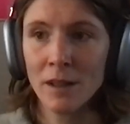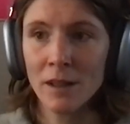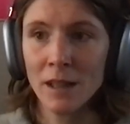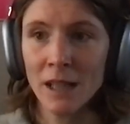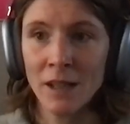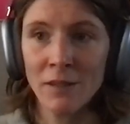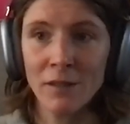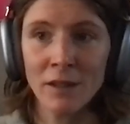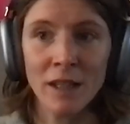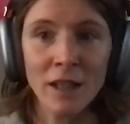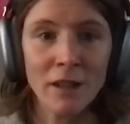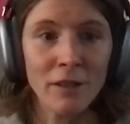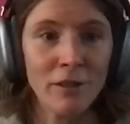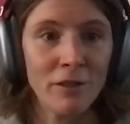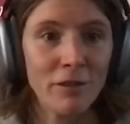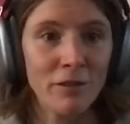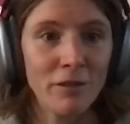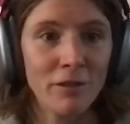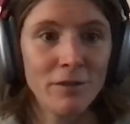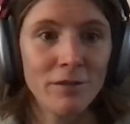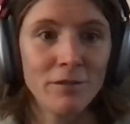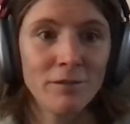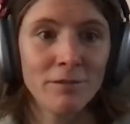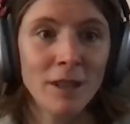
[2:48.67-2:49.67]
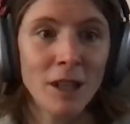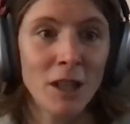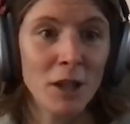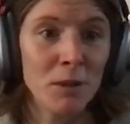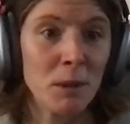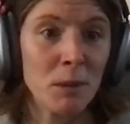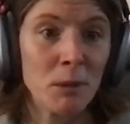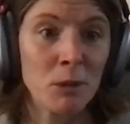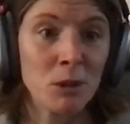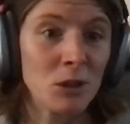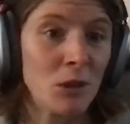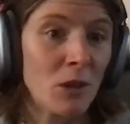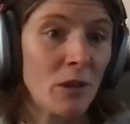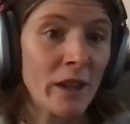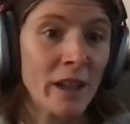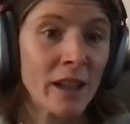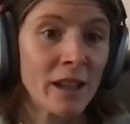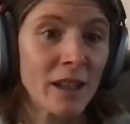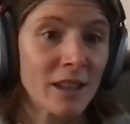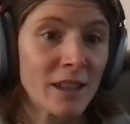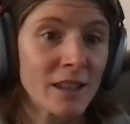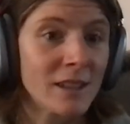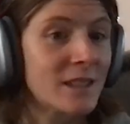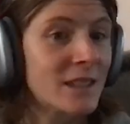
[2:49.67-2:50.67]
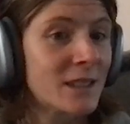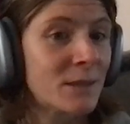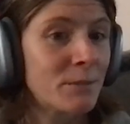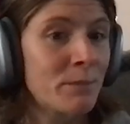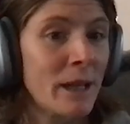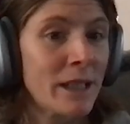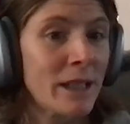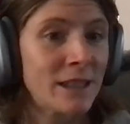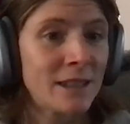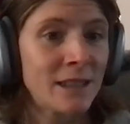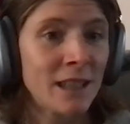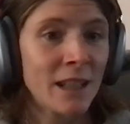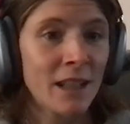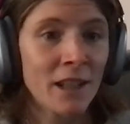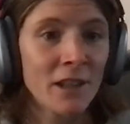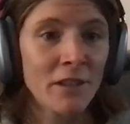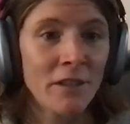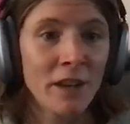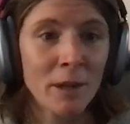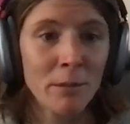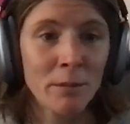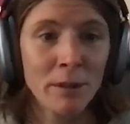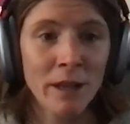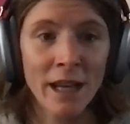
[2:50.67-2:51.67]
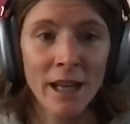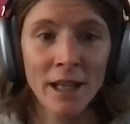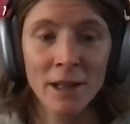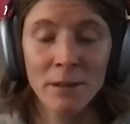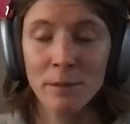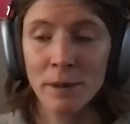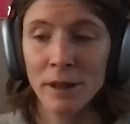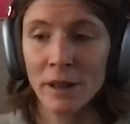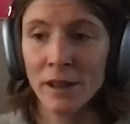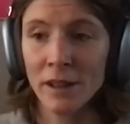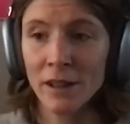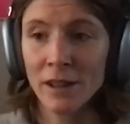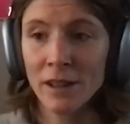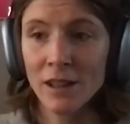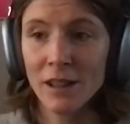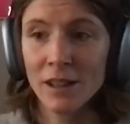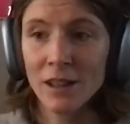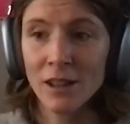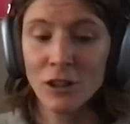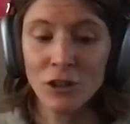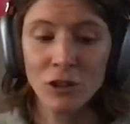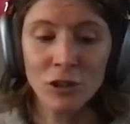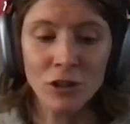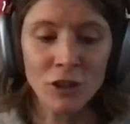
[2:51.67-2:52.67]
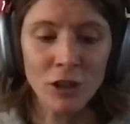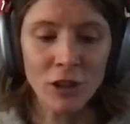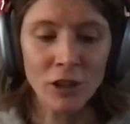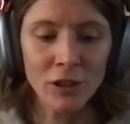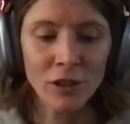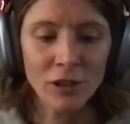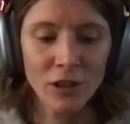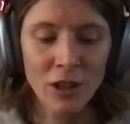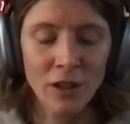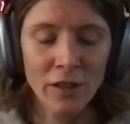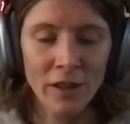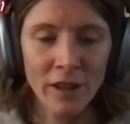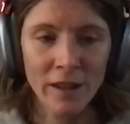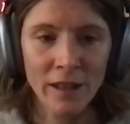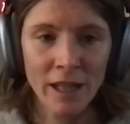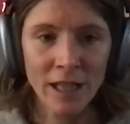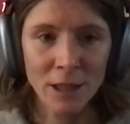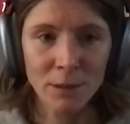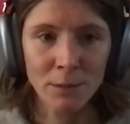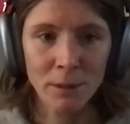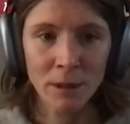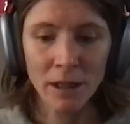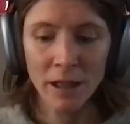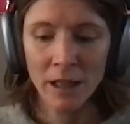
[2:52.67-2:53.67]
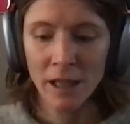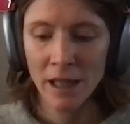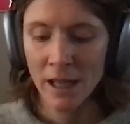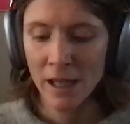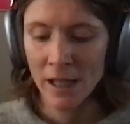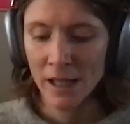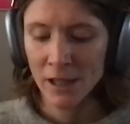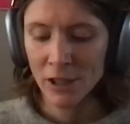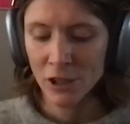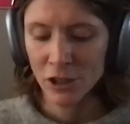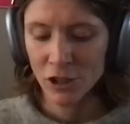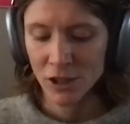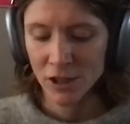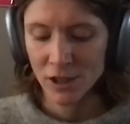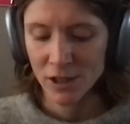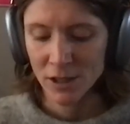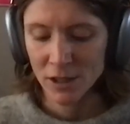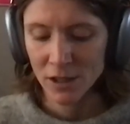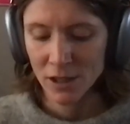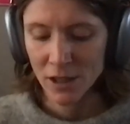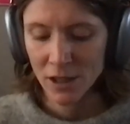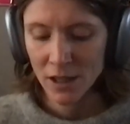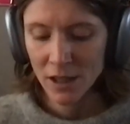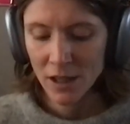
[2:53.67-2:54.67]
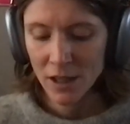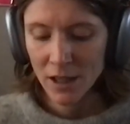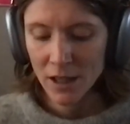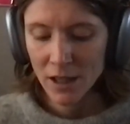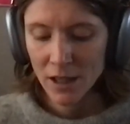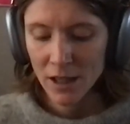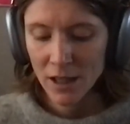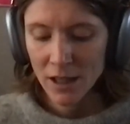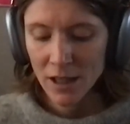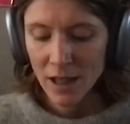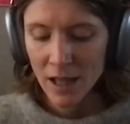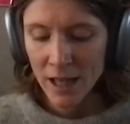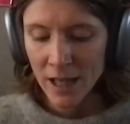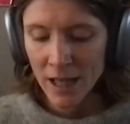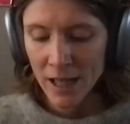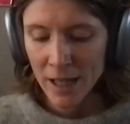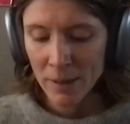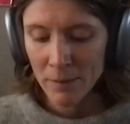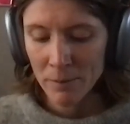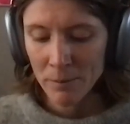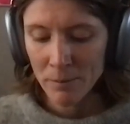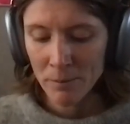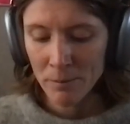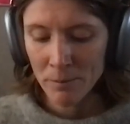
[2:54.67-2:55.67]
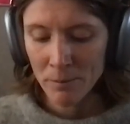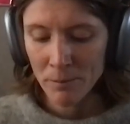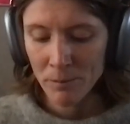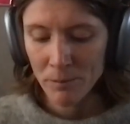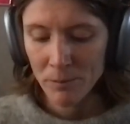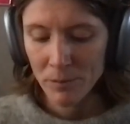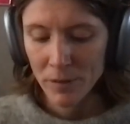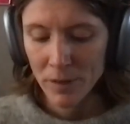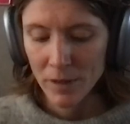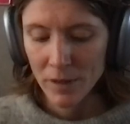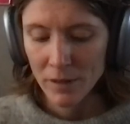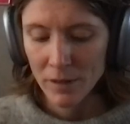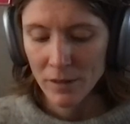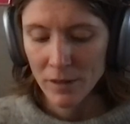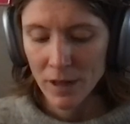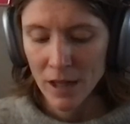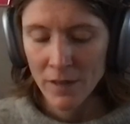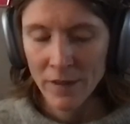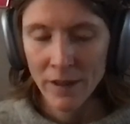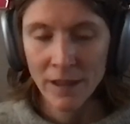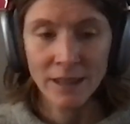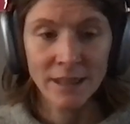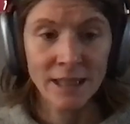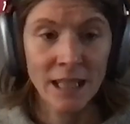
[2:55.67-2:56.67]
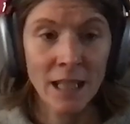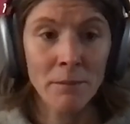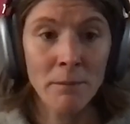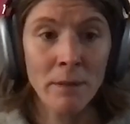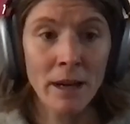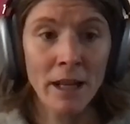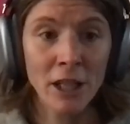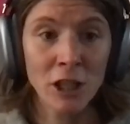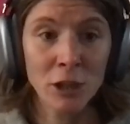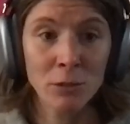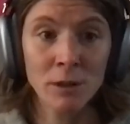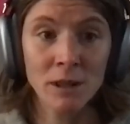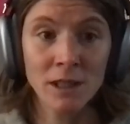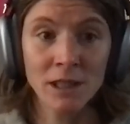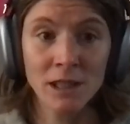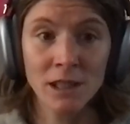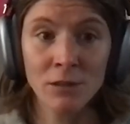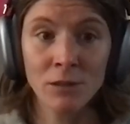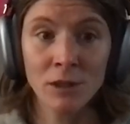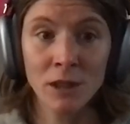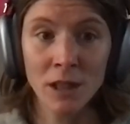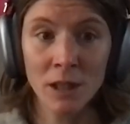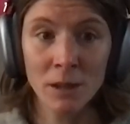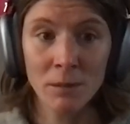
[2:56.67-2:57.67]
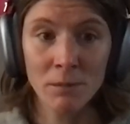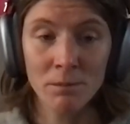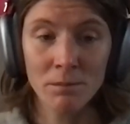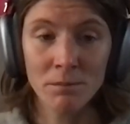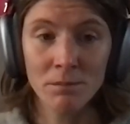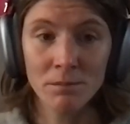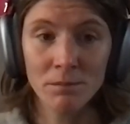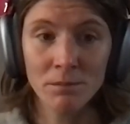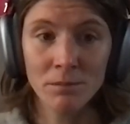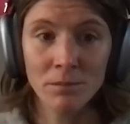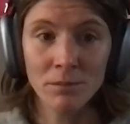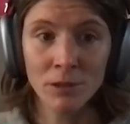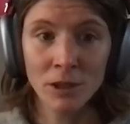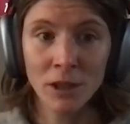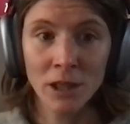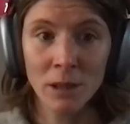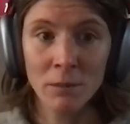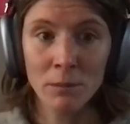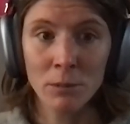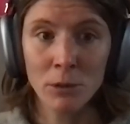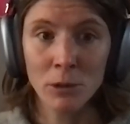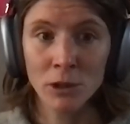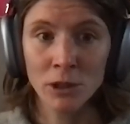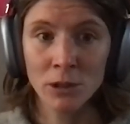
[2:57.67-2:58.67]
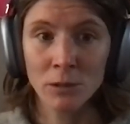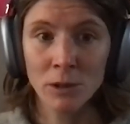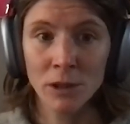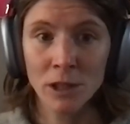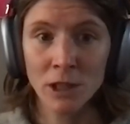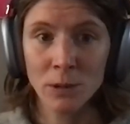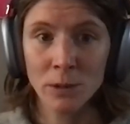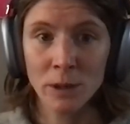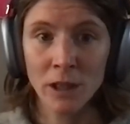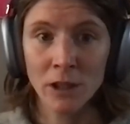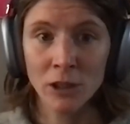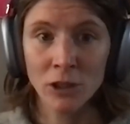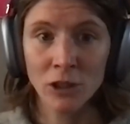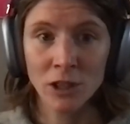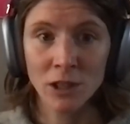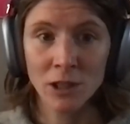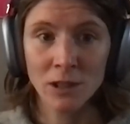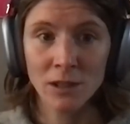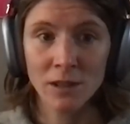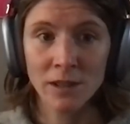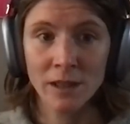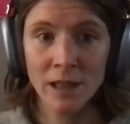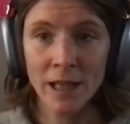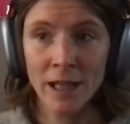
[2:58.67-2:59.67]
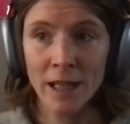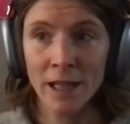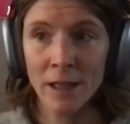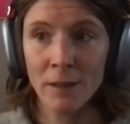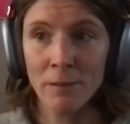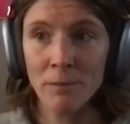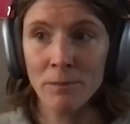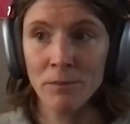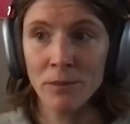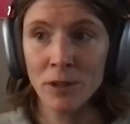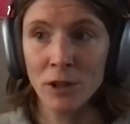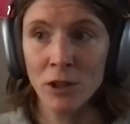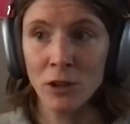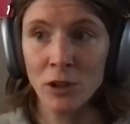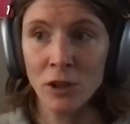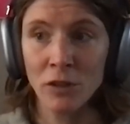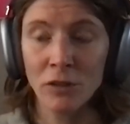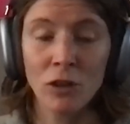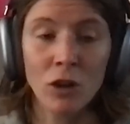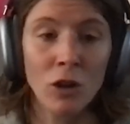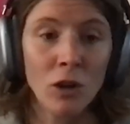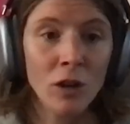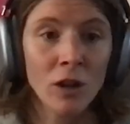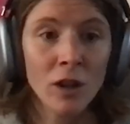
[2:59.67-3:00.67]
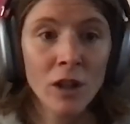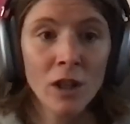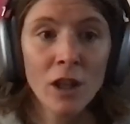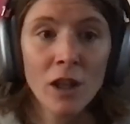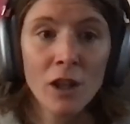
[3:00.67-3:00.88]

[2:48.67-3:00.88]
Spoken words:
Even if other people don't think it's necessarily the right plan, but you do. So I think that's been key. And just, I think time management's a really, really important one as well. Just, you know, you've got